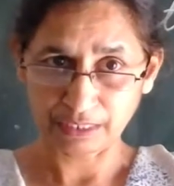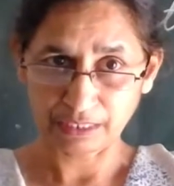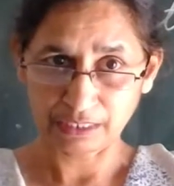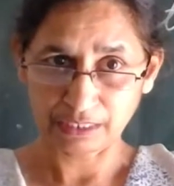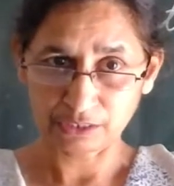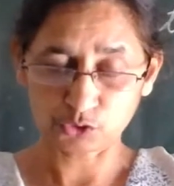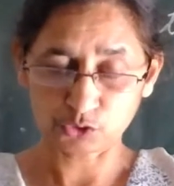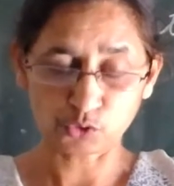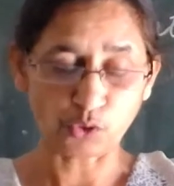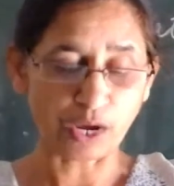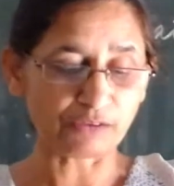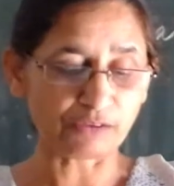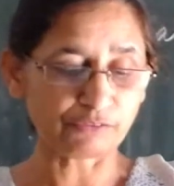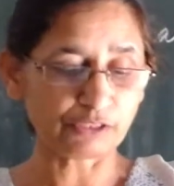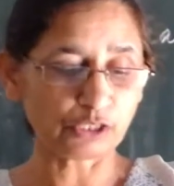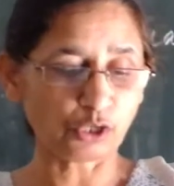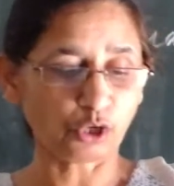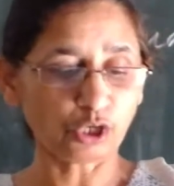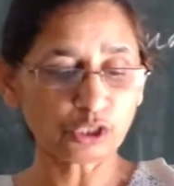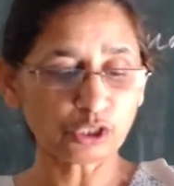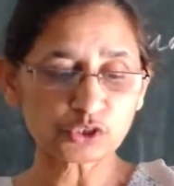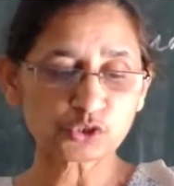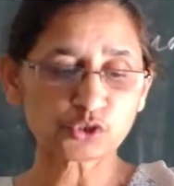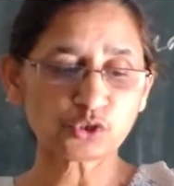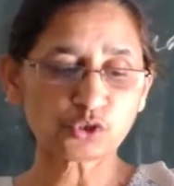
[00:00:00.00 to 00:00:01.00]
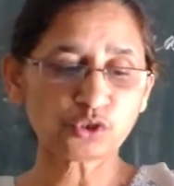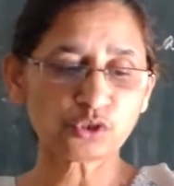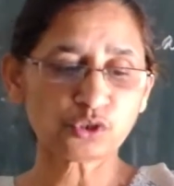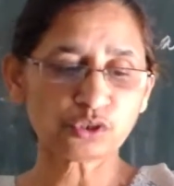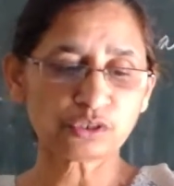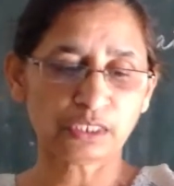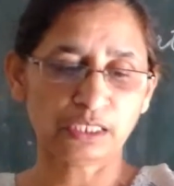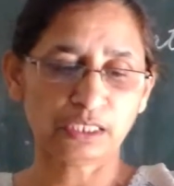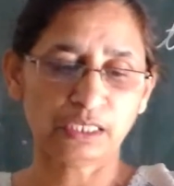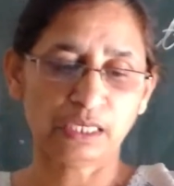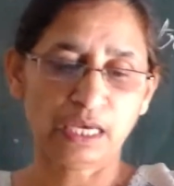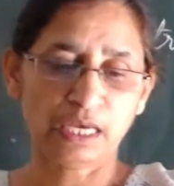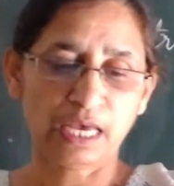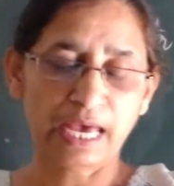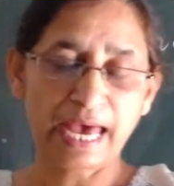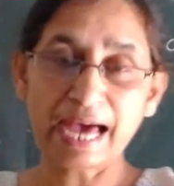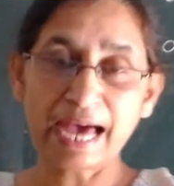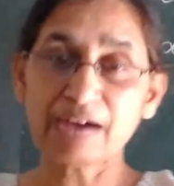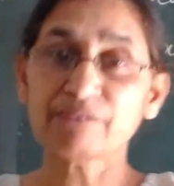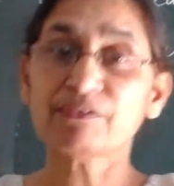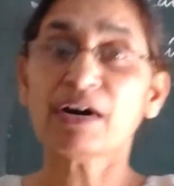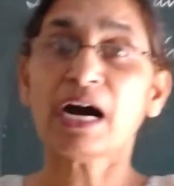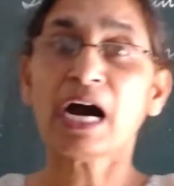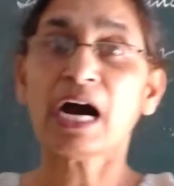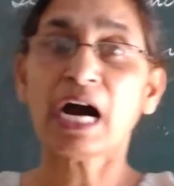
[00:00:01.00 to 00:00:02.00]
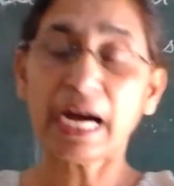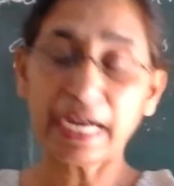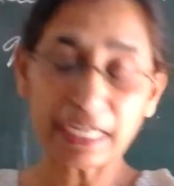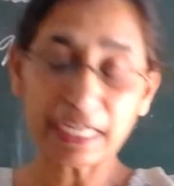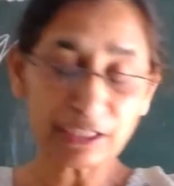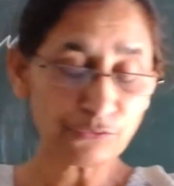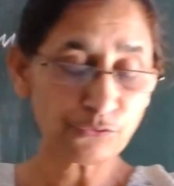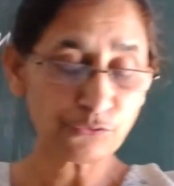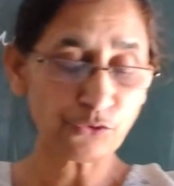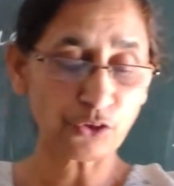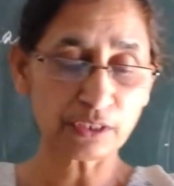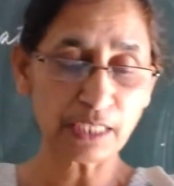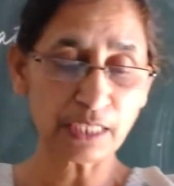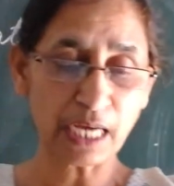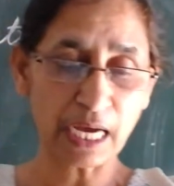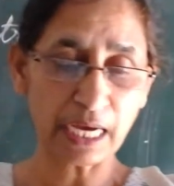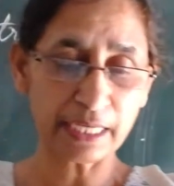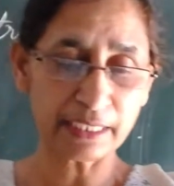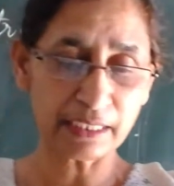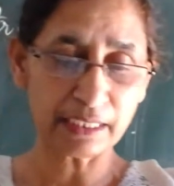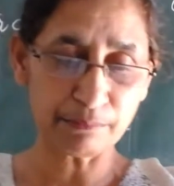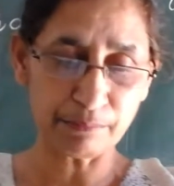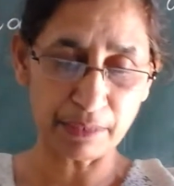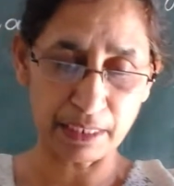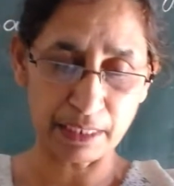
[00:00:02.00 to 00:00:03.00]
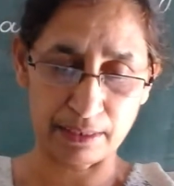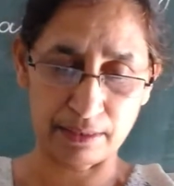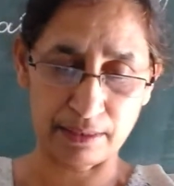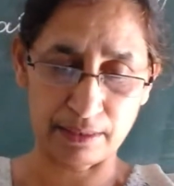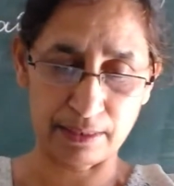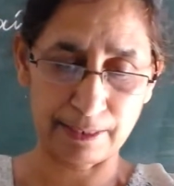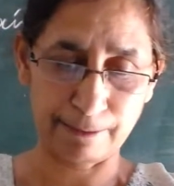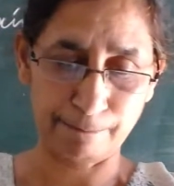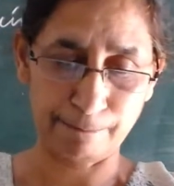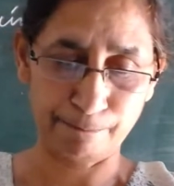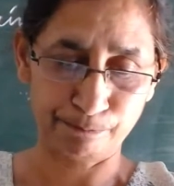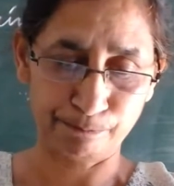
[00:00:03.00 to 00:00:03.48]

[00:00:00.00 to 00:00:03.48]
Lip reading: So I will also have a hive for the honeybees,